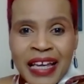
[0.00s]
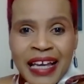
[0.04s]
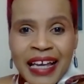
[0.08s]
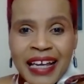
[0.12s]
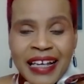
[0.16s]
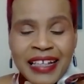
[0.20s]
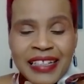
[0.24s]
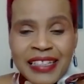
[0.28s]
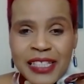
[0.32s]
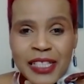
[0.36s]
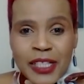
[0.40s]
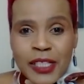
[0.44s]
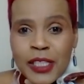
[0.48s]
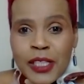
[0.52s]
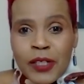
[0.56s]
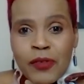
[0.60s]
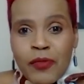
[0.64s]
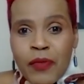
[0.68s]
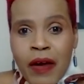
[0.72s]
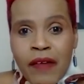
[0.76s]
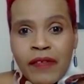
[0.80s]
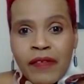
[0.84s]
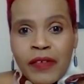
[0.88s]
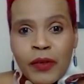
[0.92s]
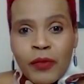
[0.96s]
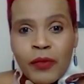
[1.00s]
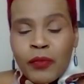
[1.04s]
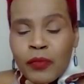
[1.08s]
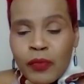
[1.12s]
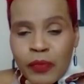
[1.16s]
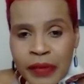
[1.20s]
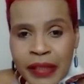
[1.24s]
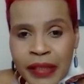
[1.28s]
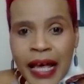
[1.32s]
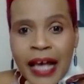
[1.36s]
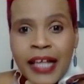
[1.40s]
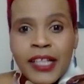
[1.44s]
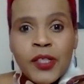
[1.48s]

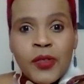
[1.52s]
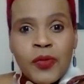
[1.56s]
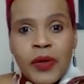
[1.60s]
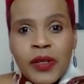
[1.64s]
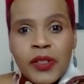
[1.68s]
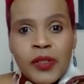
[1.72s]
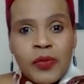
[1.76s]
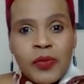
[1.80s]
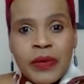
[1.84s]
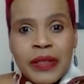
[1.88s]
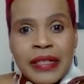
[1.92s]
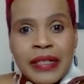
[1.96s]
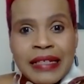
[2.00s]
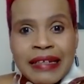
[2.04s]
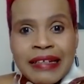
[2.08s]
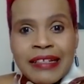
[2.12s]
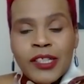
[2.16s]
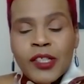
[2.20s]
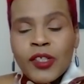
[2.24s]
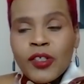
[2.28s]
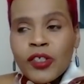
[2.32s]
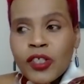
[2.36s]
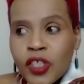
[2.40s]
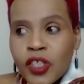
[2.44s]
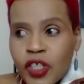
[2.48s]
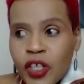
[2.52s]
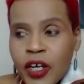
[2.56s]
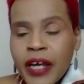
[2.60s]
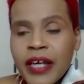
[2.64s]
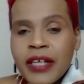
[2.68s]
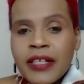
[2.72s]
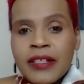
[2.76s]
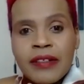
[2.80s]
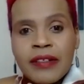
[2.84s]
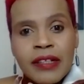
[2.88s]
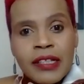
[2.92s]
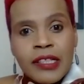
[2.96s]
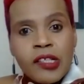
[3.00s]
That's what we need to
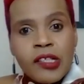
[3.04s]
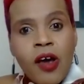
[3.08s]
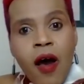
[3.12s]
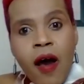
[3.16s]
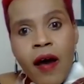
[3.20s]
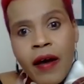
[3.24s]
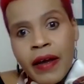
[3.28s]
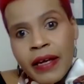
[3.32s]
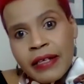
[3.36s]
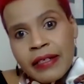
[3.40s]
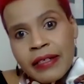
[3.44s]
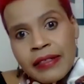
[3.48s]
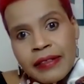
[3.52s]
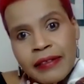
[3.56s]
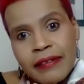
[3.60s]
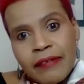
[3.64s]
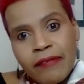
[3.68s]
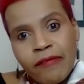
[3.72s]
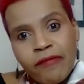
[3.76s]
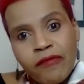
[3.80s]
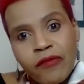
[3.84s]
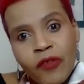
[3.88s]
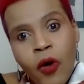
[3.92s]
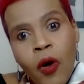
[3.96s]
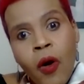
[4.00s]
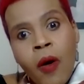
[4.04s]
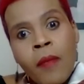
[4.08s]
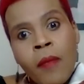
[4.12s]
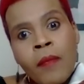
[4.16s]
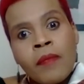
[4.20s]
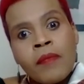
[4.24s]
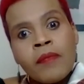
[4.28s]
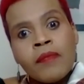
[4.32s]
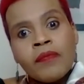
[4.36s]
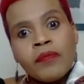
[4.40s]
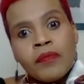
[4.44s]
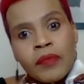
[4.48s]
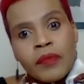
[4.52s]
change the tide
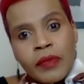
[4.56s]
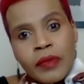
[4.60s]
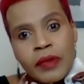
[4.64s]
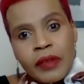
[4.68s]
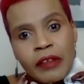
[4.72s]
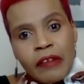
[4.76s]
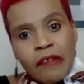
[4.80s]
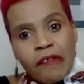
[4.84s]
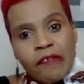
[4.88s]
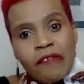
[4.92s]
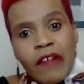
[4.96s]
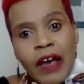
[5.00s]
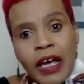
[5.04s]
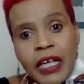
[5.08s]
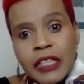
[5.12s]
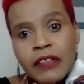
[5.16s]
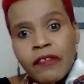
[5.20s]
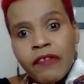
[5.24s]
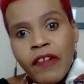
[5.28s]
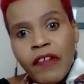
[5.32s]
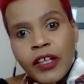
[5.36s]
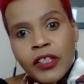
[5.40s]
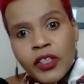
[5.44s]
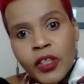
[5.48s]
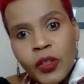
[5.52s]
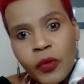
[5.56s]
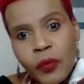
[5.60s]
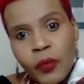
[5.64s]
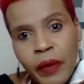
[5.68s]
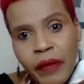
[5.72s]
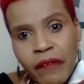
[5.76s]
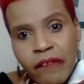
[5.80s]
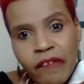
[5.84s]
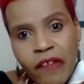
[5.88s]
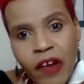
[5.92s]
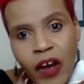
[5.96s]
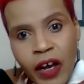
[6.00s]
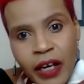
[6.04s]
from the fast fashion we're
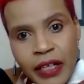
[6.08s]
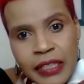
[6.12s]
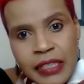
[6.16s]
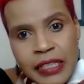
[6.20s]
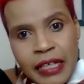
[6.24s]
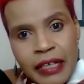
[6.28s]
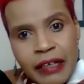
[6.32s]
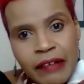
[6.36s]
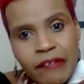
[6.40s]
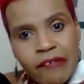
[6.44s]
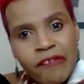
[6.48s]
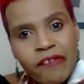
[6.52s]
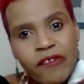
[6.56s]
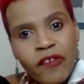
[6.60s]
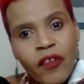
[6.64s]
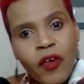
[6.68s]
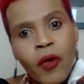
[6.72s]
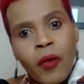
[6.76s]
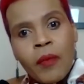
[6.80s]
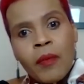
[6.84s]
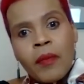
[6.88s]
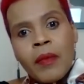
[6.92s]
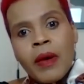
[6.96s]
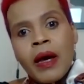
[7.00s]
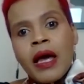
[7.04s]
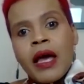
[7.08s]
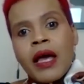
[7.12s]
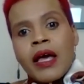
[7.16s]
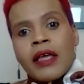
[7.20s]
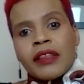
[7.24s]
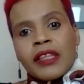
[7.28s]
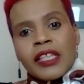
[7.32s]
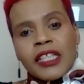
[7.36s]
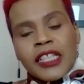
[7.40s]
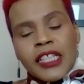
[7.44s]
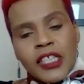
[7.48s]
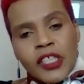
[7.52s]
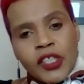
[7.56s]
fighting, from
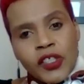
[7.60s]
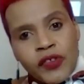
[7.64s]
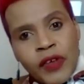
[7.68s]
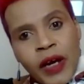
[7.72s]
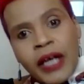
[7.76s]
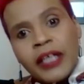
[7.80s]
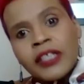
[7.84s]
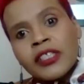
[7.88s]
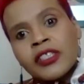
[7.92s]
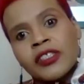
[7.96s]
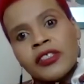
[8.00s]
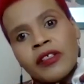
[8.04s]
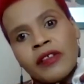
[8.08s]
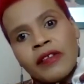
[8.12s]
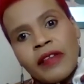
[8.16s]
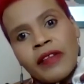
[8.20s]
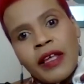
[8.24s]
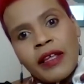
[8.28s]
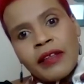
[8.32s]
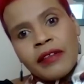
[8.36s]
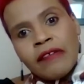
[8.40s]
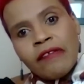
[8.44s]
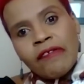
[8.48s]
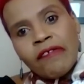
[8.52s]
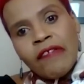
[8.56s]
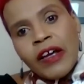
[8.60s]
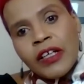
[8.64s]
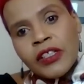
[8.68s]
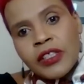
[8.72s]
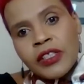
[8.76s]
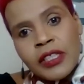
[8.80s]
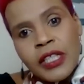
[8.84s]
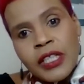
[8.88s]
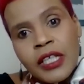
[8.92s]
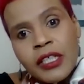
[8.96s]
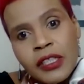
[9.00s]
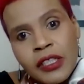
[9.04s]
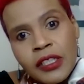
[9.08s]
the distraction that the
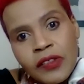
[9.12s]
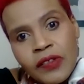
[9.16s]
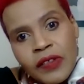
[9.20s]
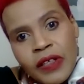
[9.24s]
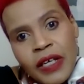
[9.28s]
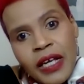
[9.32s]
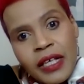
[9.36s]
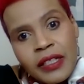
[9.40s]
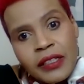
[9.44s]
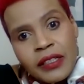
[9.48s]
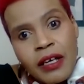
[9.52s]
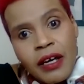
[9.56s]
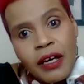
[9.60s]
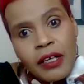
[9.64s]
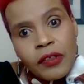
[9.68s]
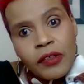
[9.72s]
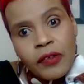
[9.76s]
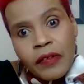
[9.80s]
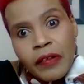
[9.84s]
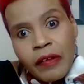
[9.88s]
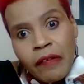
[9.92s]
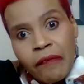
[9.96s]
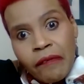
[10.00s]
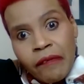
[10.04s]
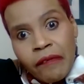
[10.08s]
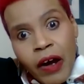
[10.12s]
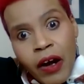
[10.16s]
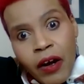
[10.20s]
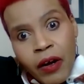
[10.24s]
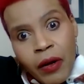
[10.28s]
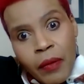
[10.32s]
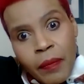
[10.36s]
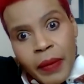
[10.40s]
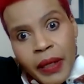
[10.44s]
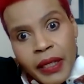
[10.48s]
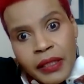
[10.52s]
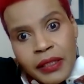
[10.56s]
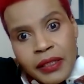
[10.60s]
fashion industry has had on the
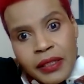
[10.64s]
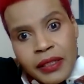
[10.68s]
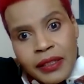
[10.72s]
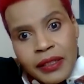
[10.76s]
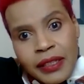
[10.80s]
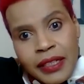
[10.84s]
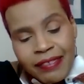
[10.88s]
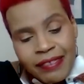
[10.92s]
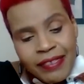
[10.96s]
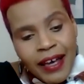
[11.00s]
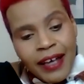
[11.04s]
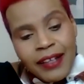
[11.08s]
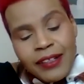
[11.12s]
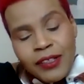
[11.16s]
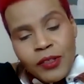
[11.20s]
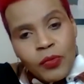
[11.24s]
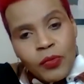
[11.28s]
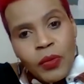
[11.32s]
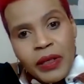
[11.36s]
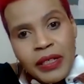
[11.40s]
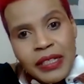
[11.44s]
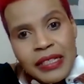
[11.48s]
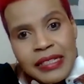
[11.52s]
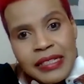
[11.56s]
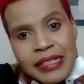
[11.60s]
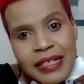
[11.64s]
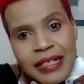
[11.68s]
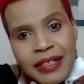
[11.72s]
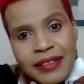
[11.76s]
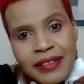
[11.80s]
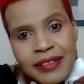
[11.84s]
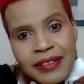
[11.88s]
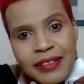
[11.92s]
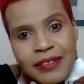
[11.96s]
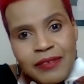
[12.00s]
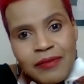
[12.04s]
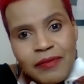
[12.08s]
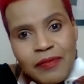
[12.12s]
environment. That's what it is.
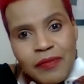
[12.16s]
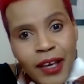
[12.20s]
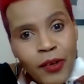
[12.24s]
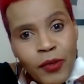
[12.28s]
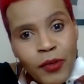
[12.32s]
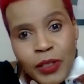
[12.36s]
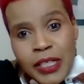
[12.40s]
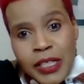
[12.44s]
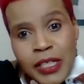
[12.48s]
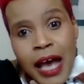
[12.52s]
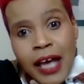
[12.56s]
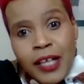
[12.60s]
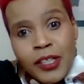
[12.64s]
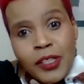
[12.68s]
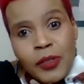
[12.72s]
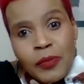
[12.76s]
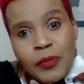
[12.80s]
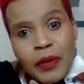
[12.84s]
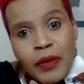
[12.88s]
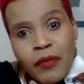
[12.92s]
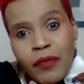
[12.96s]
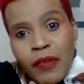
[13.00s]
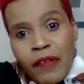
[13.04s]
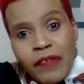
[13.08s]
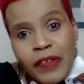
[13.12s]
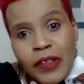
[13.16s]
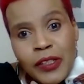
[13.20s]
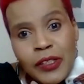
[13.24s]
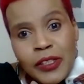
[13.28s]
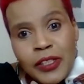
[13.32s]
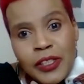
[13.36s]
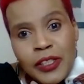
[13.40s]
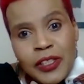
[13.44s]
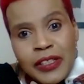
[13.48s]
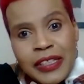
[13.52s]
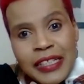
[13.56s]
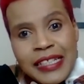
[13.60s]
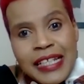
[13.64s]
It has to be a revolution.